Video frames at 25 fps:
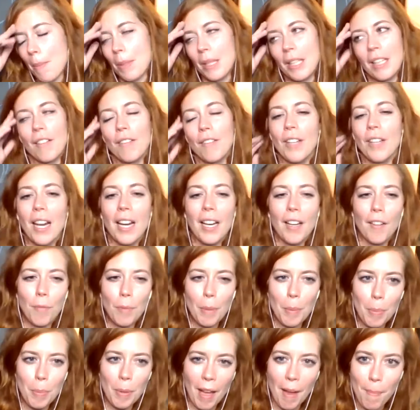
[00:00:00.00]
Like if not enough
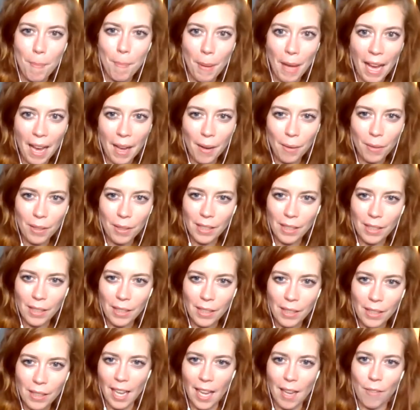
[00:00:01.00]
people have power, like
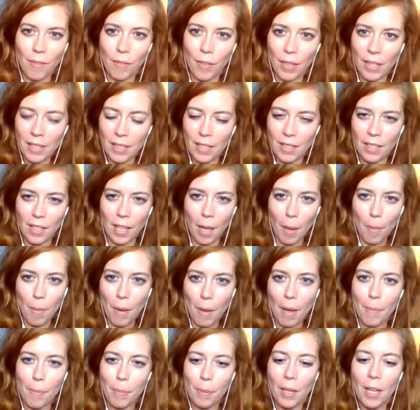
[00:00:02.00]
sad faces come
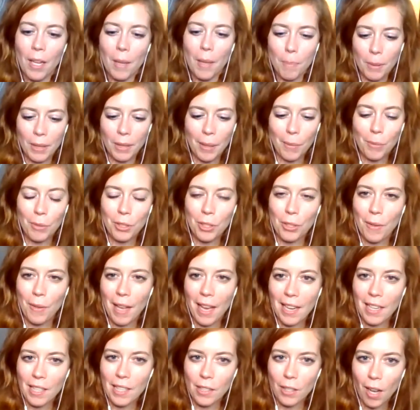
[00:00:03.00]
up. But then when you
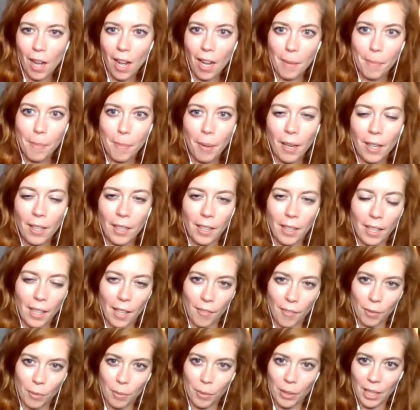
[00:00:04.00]
add a dog park,
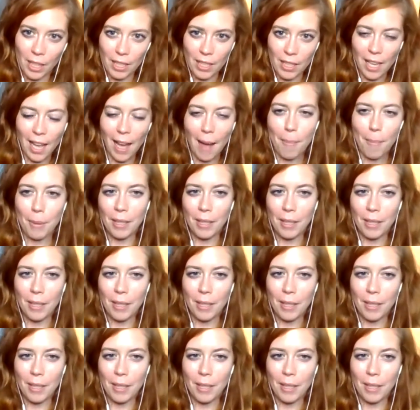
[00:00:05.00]
everyone gets happy.